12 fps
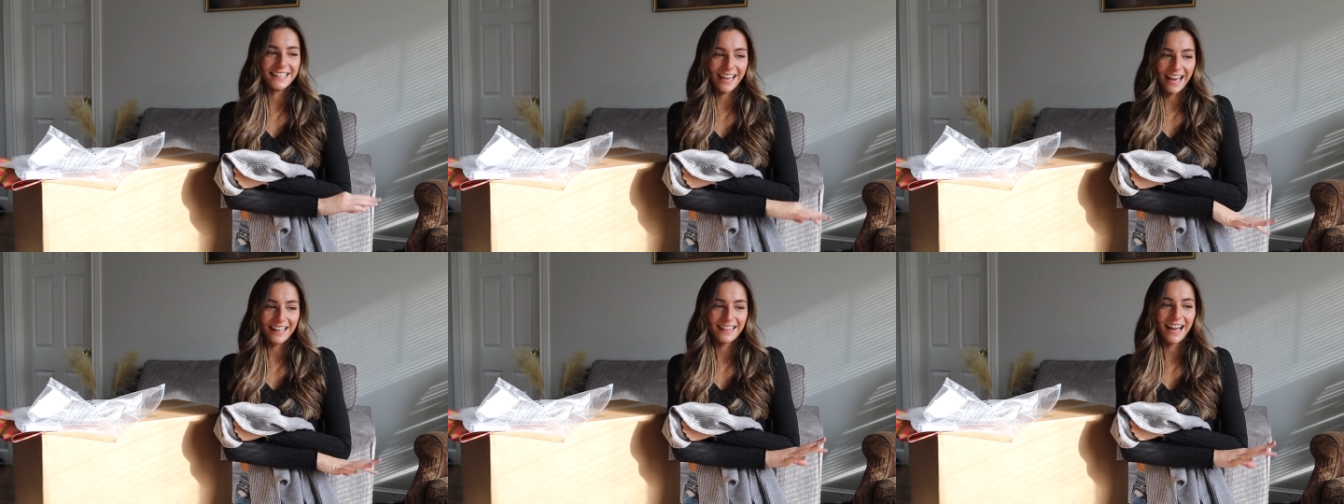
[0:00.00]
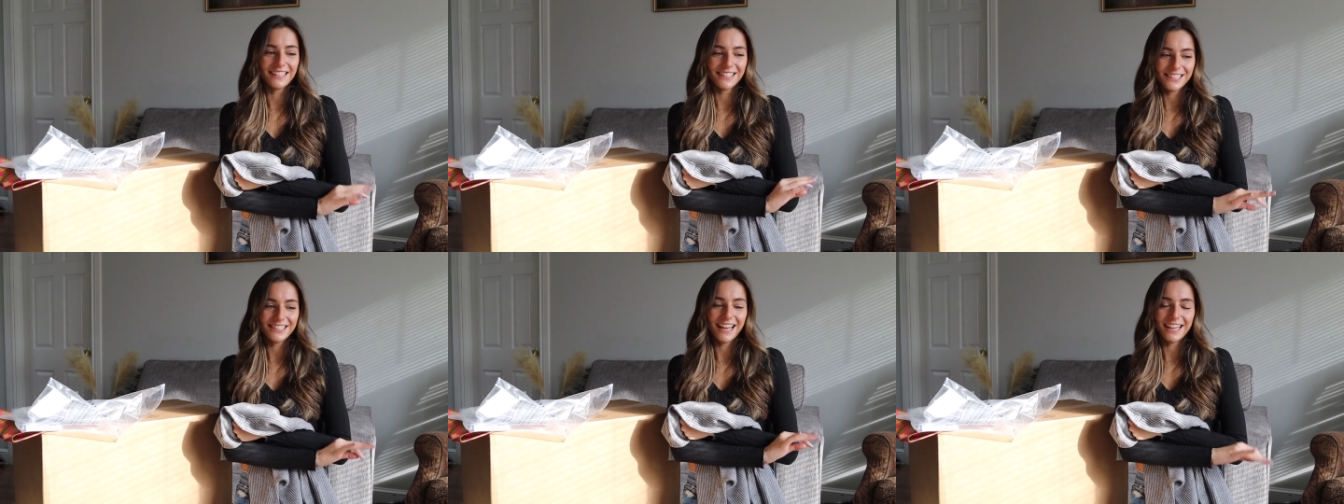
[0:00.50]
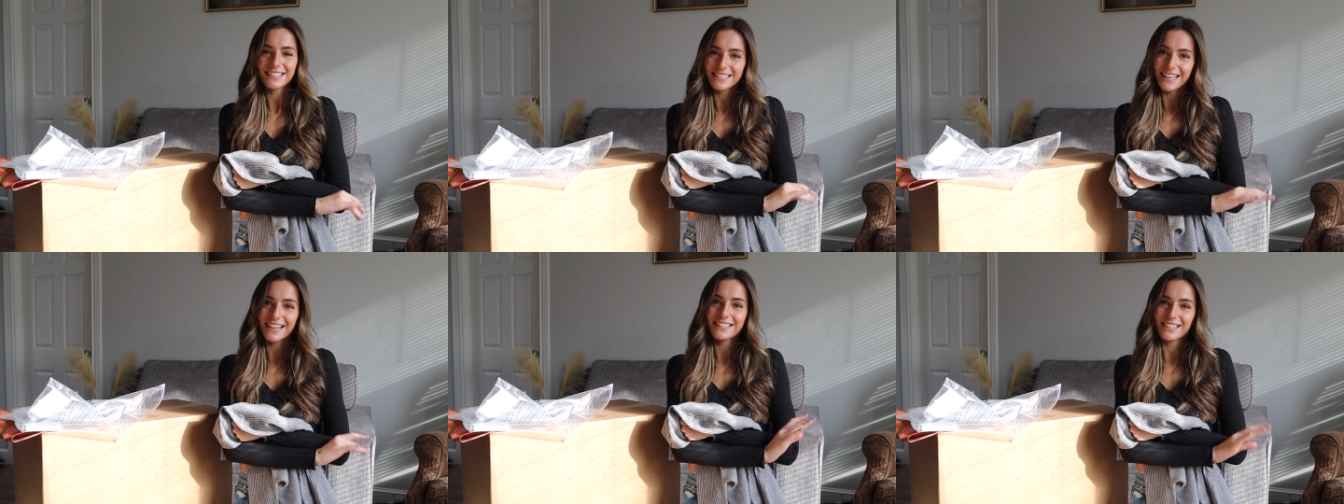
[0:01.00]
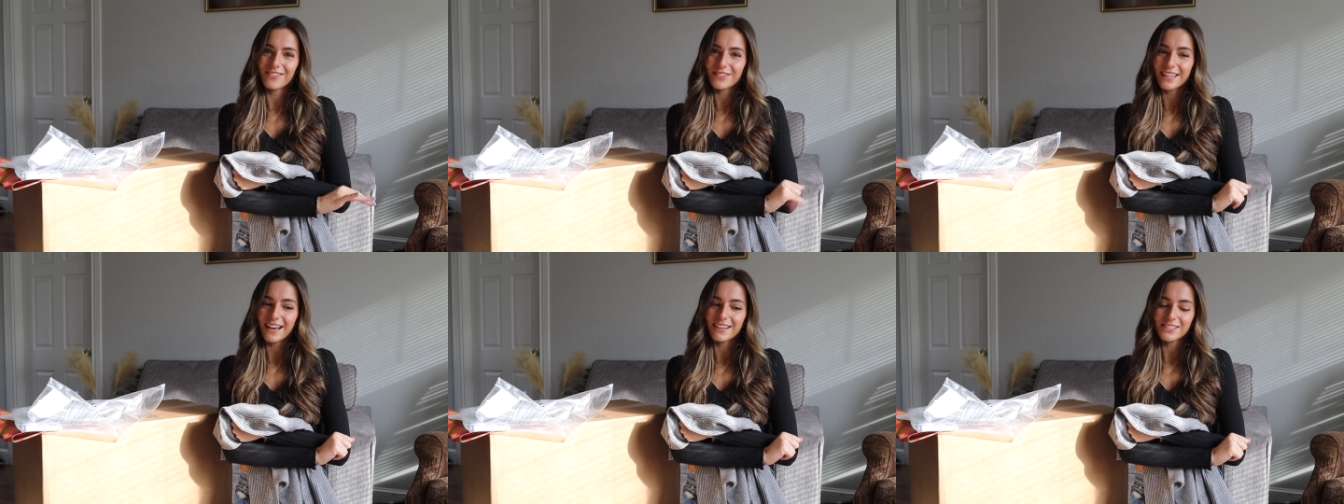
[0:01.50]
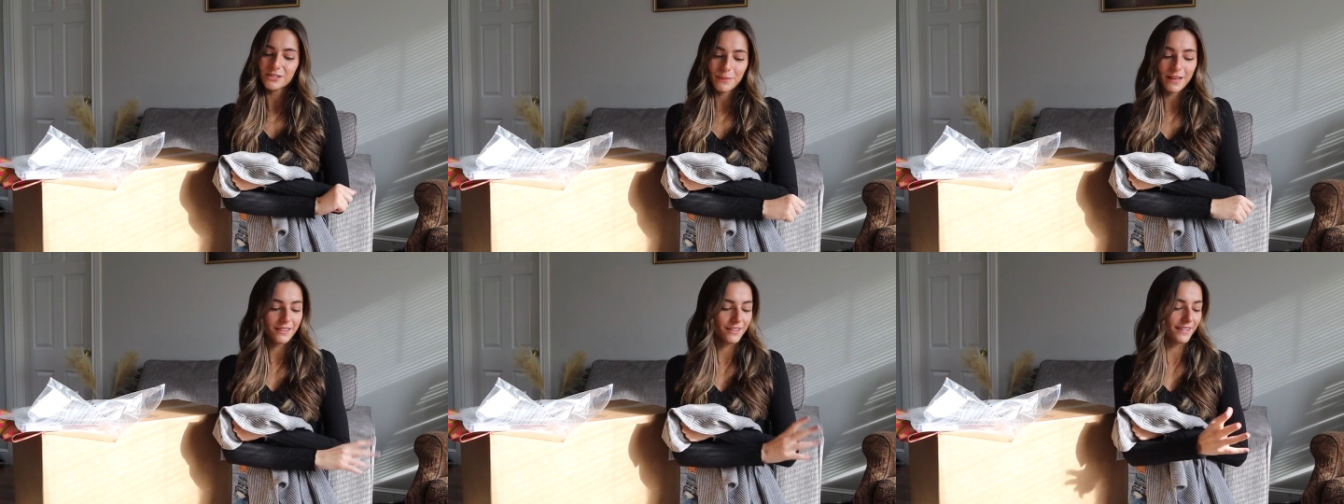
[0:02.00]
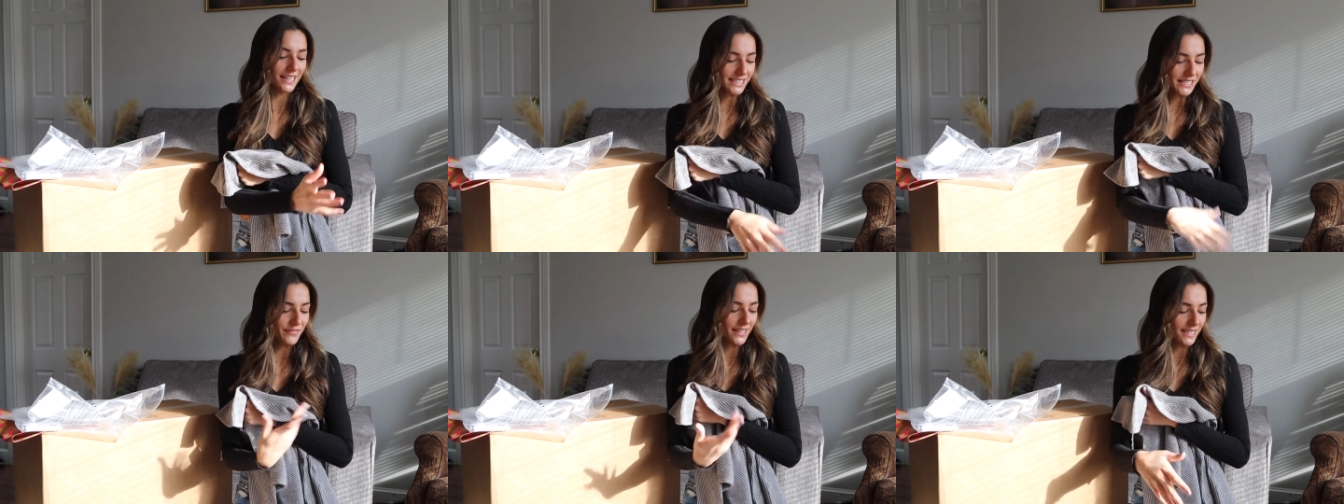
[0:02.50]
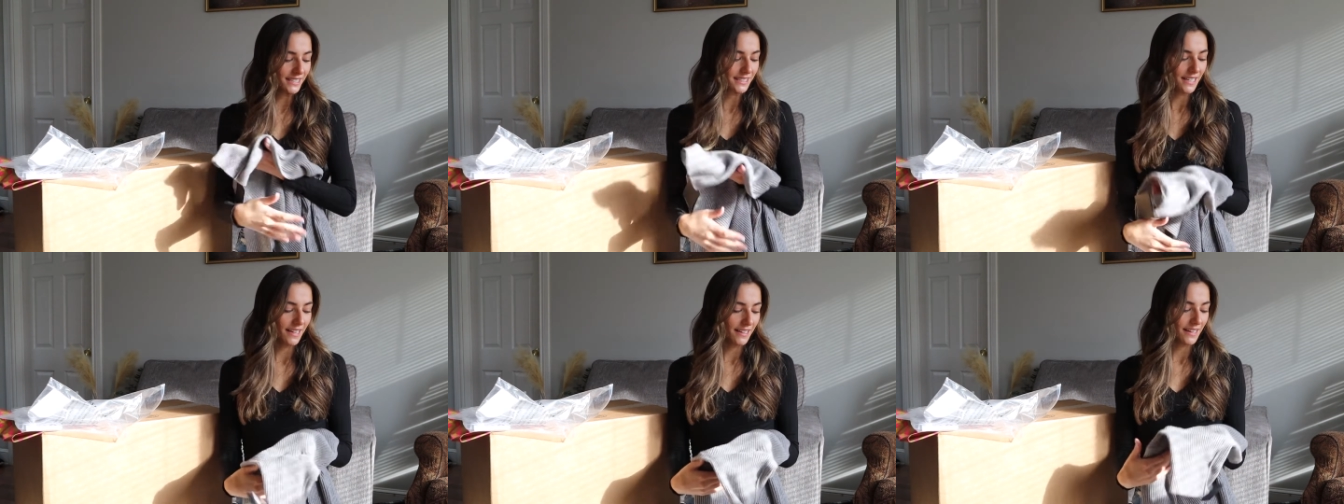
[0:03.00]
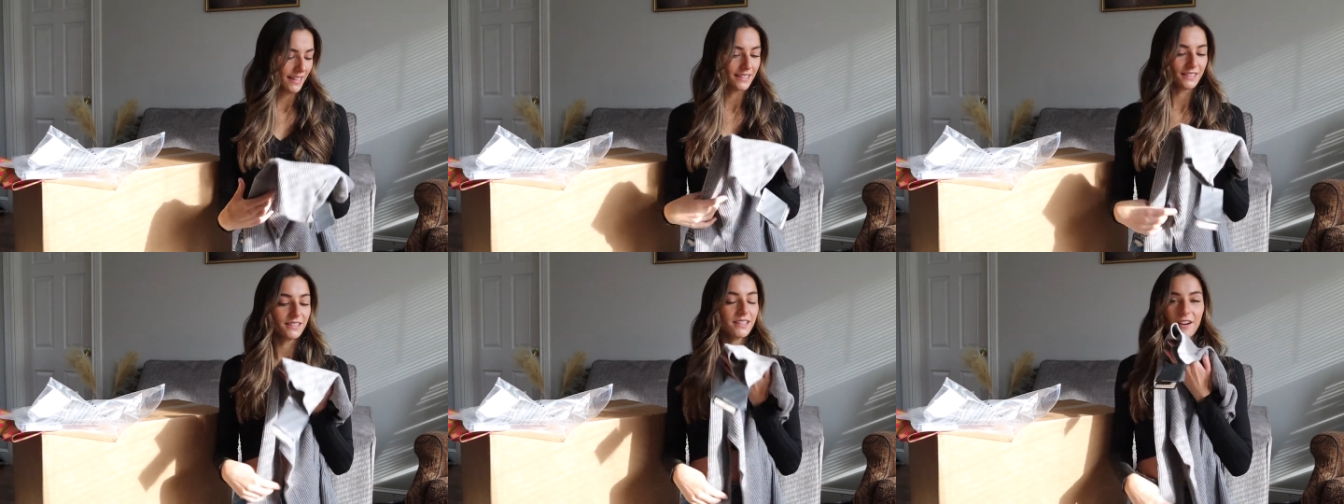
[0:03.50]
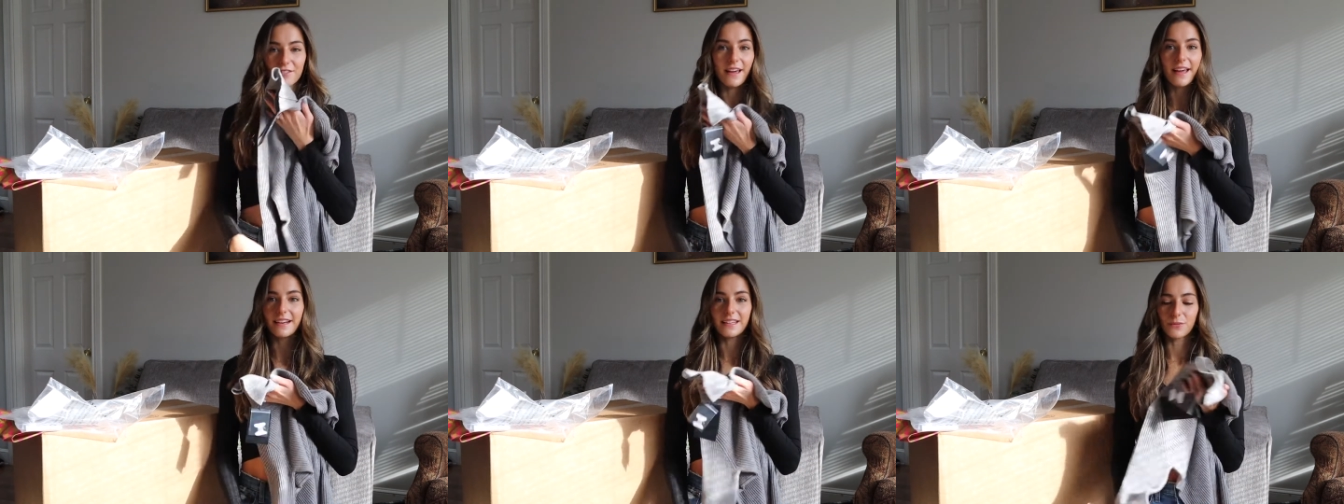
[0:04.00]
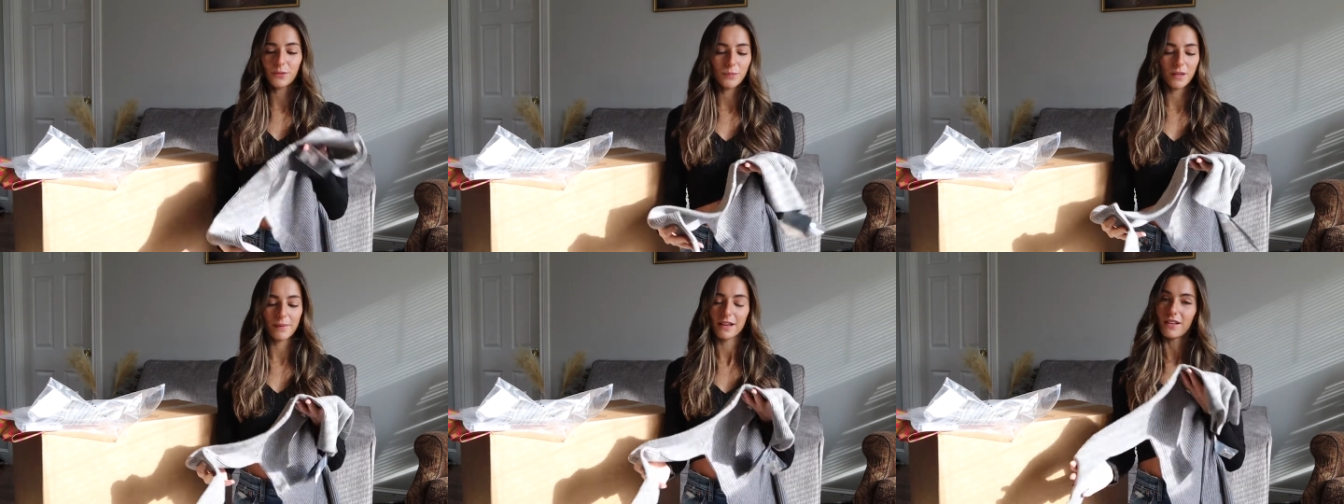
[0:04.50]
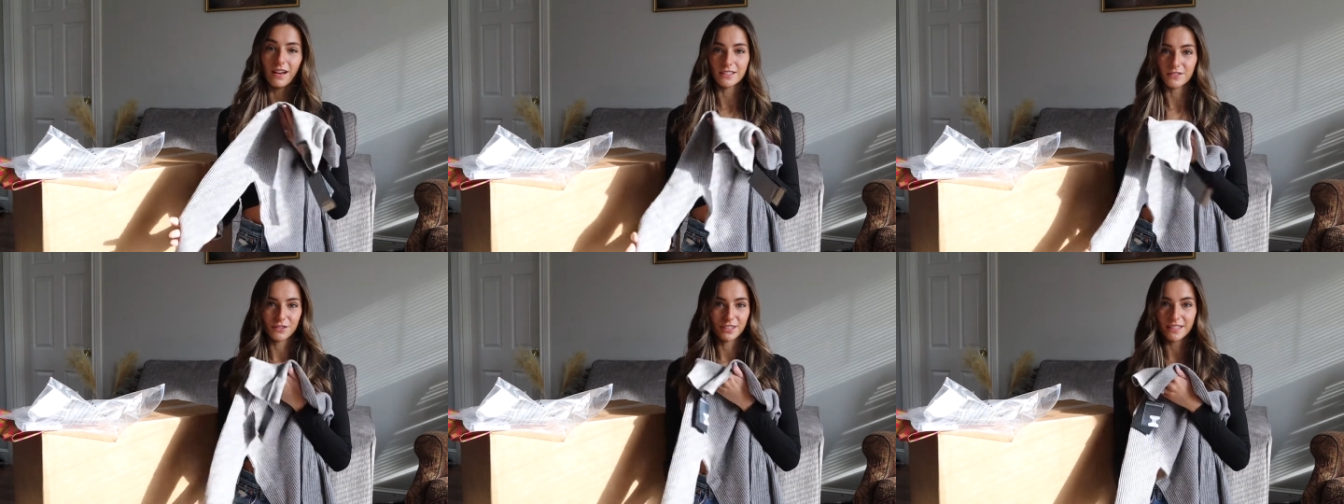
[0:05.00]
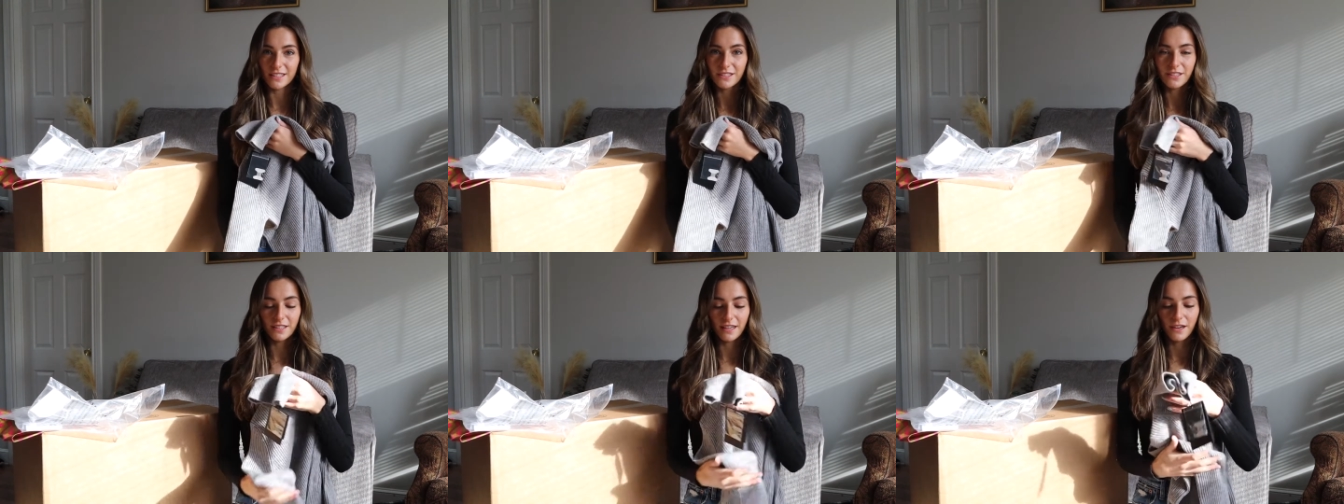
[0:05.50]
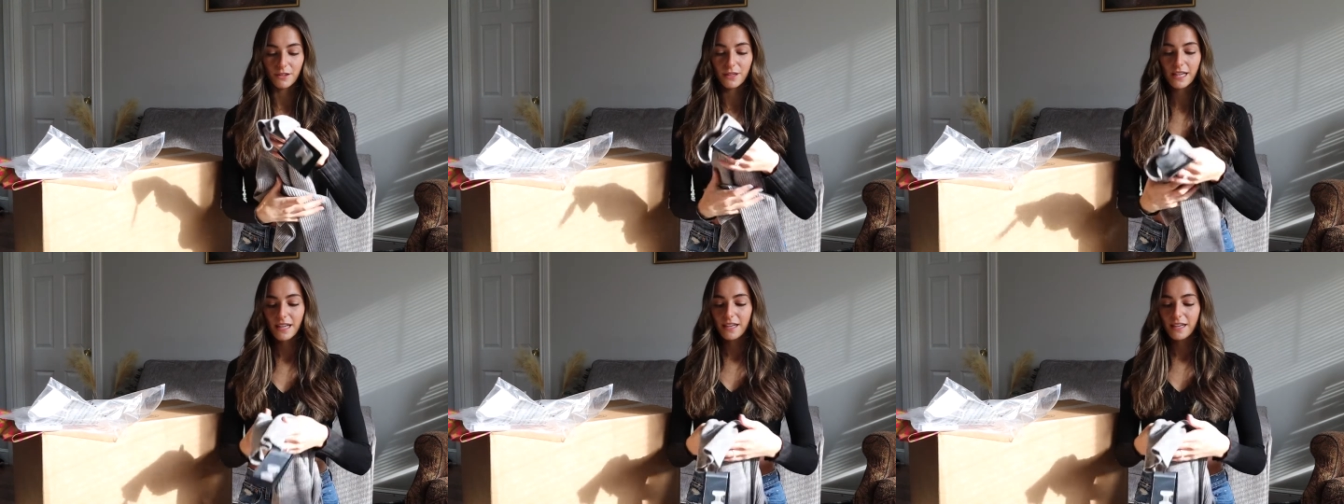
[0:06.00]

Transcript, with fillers: Yeah, that's that's like something else. But the rest of this like is stuff that it will be in my closet for years, you know?